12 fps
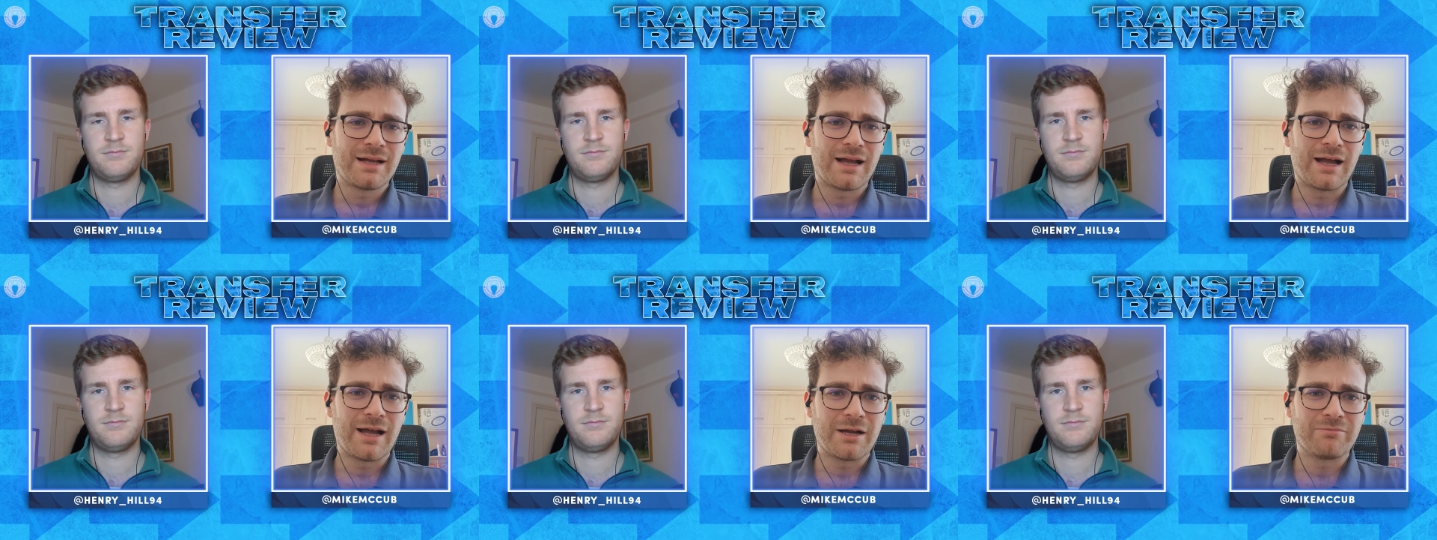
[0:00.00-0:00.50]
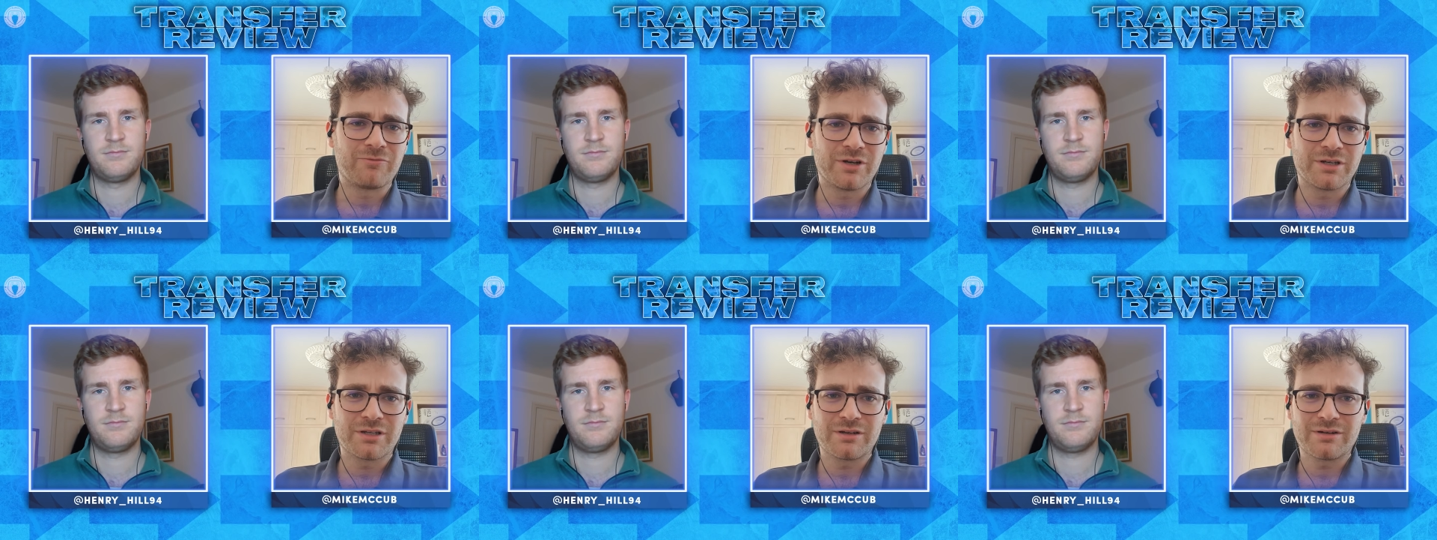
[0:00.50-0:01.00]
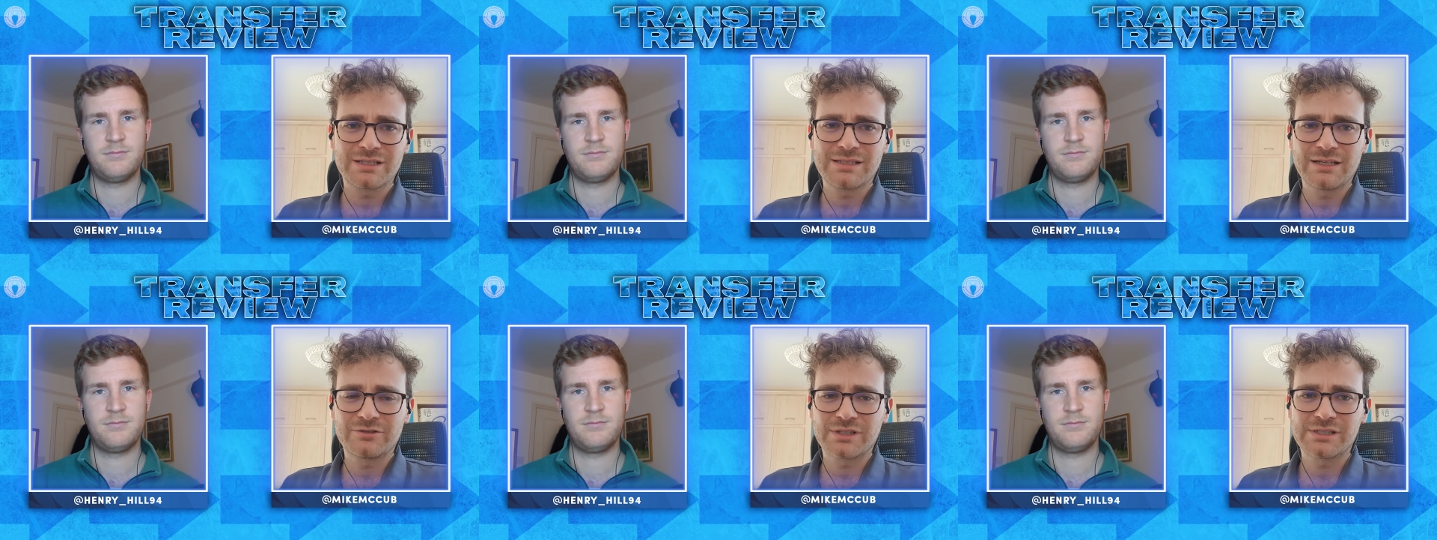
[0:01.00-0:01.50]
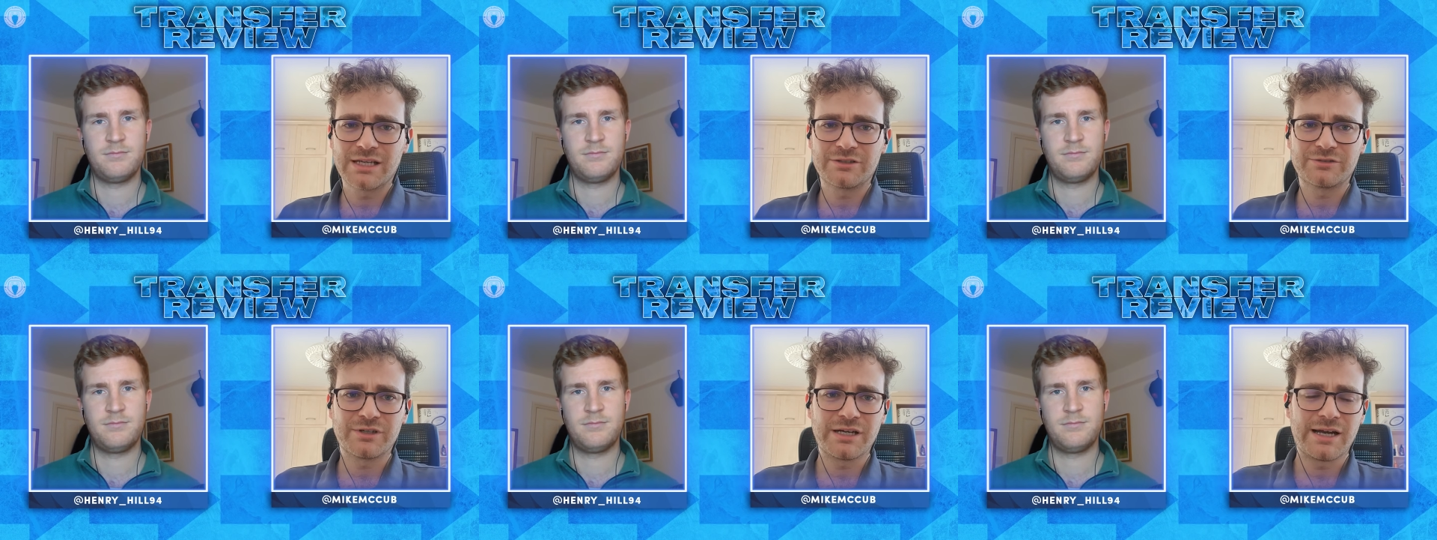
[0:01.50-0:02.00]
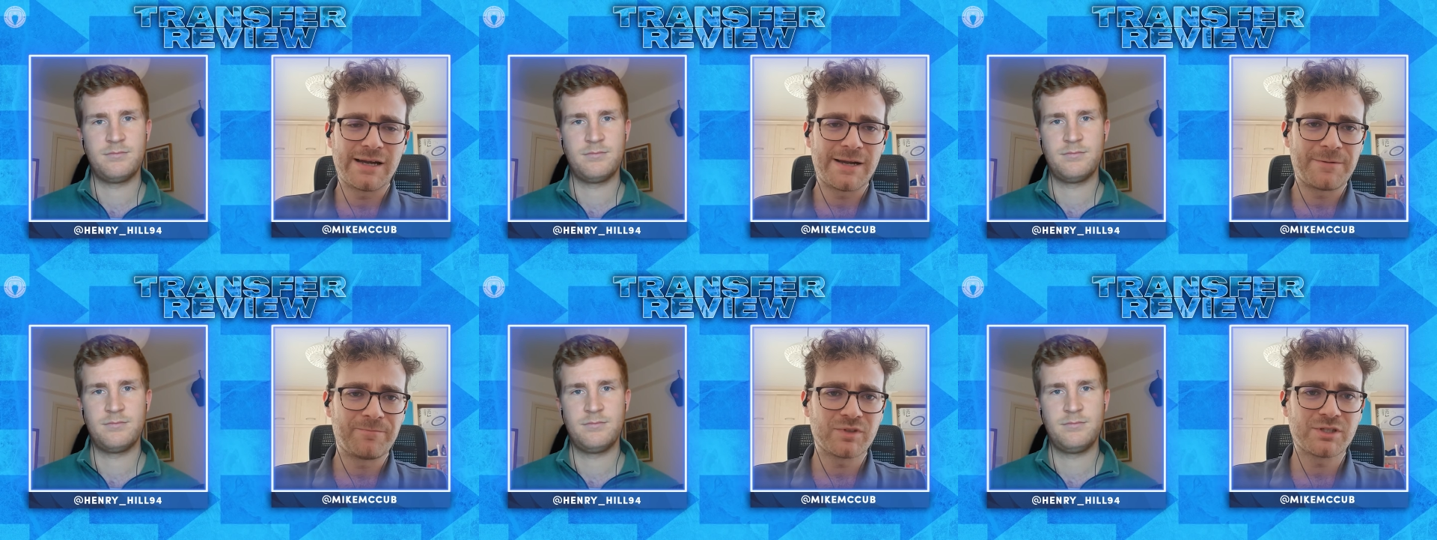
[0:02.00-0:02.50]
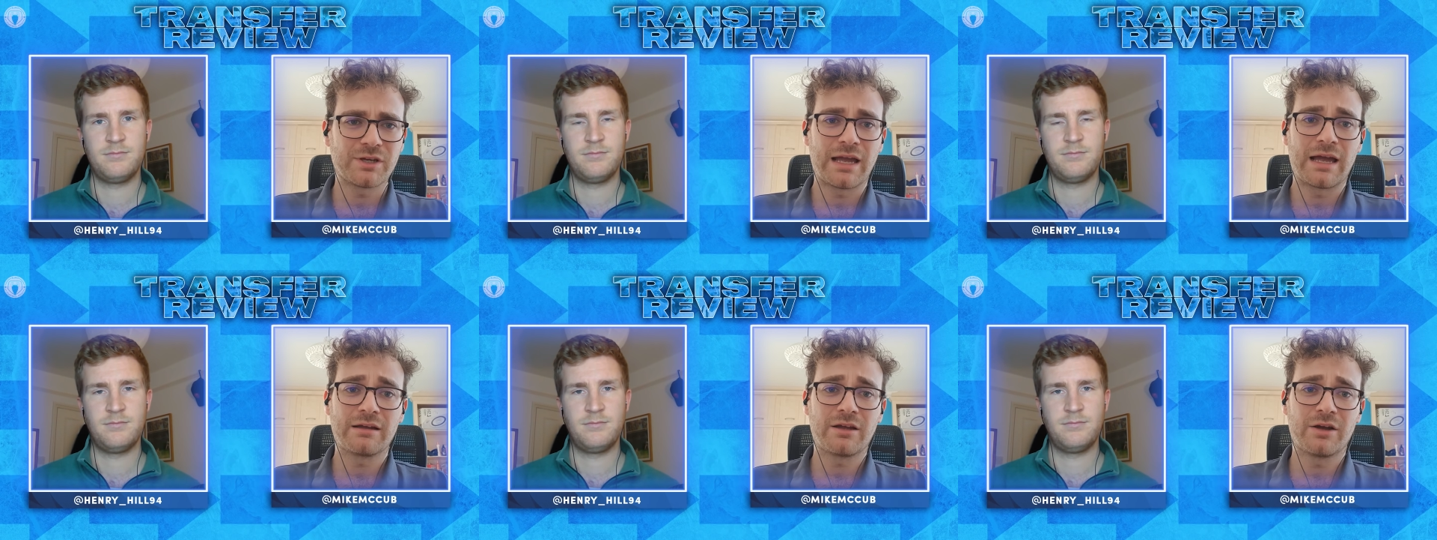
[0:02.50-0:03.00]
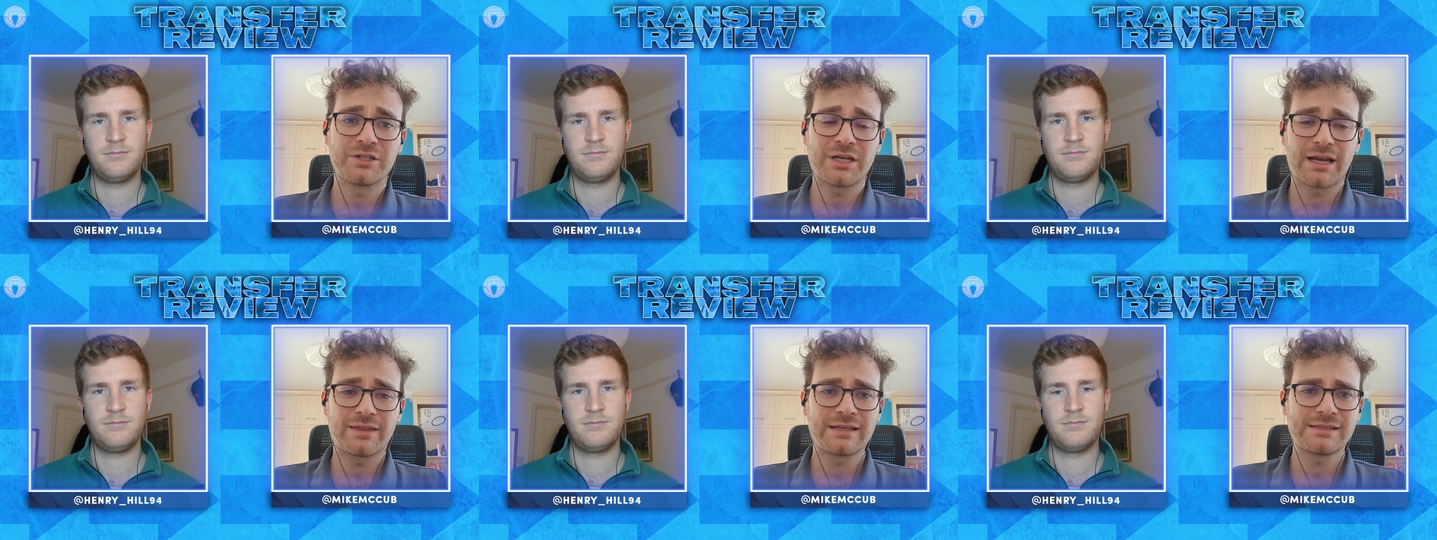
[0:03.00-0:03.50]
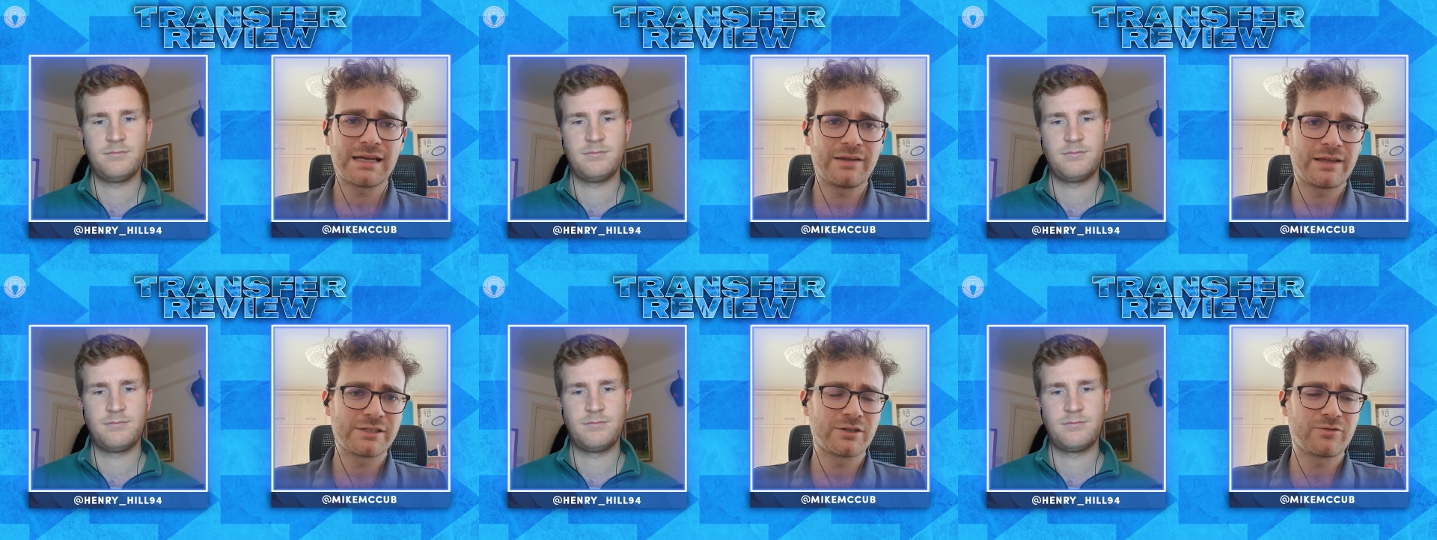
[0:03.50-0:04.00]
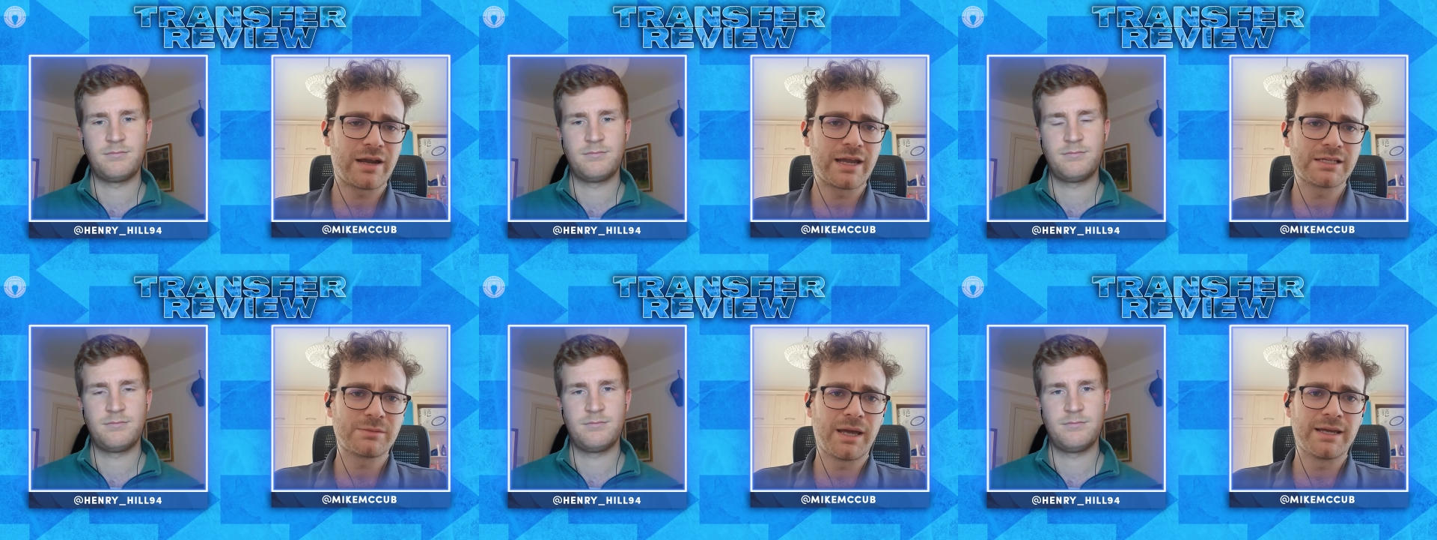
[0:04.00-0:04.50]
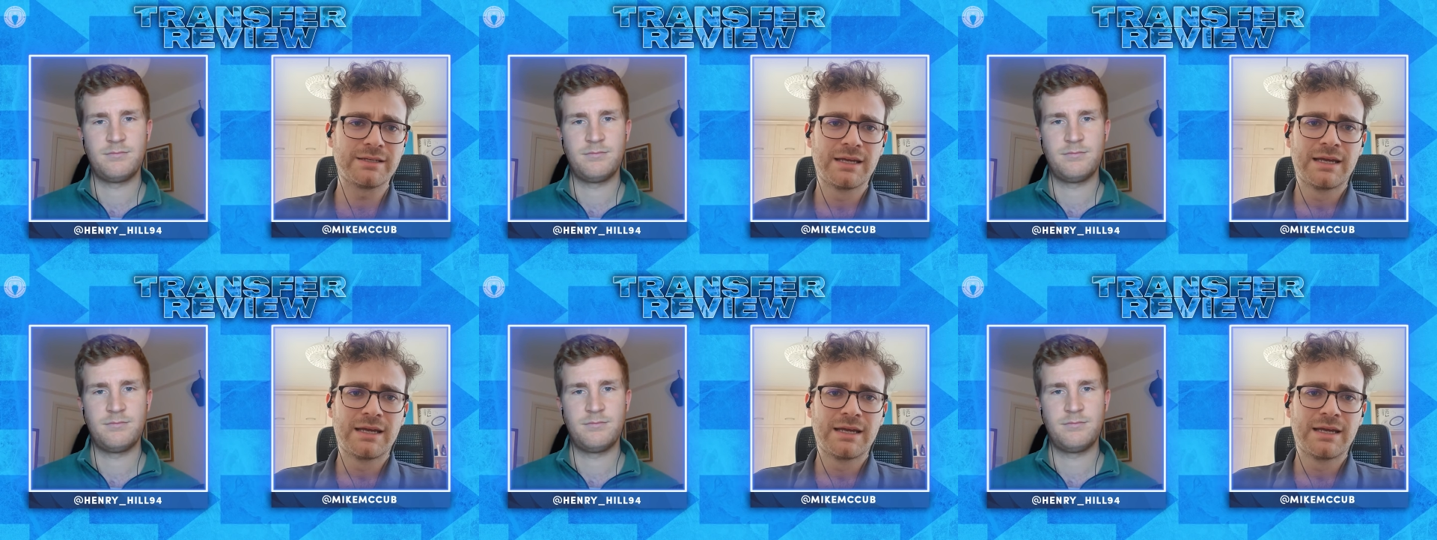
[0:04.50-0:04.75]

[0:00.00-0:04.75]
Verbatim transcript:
Speaker 1: um, etc., etc. Um, so yeah, go and check that out. That's a great explained.